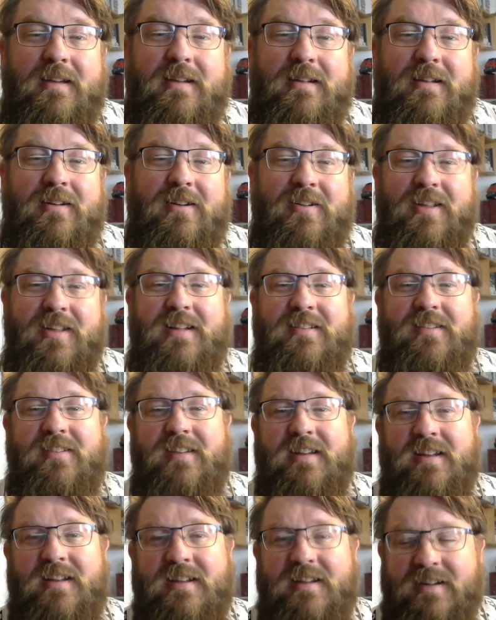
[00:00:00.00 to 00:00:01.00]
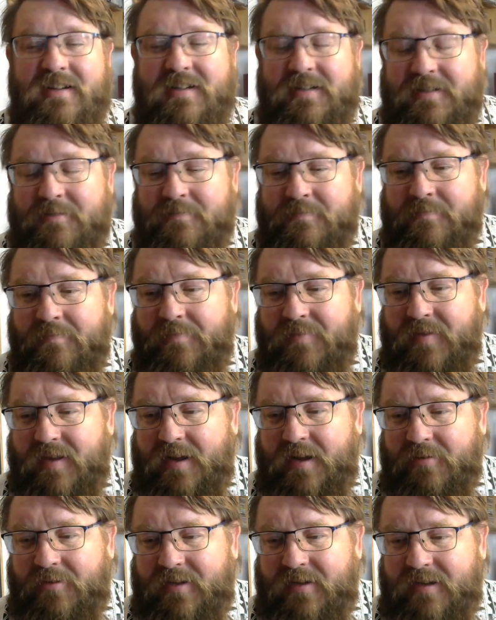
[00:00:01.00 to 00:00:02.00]
all that said,
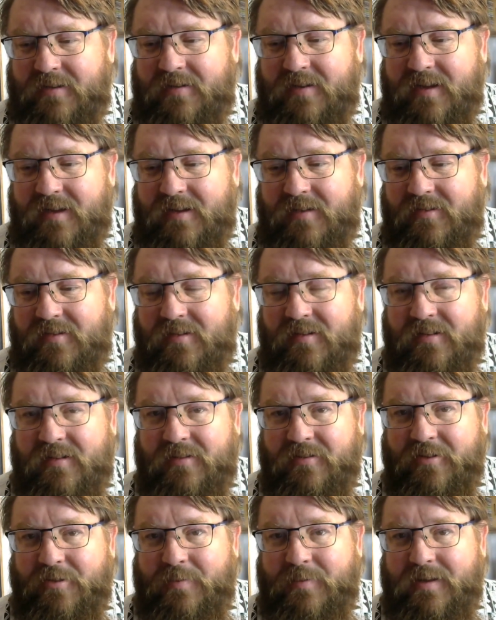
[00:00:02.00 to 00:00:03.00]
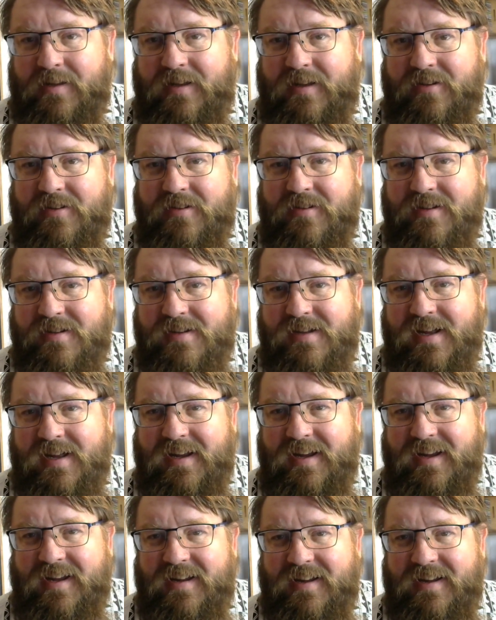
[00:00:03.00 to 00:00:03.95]
I will talk to you guys a little bit later today.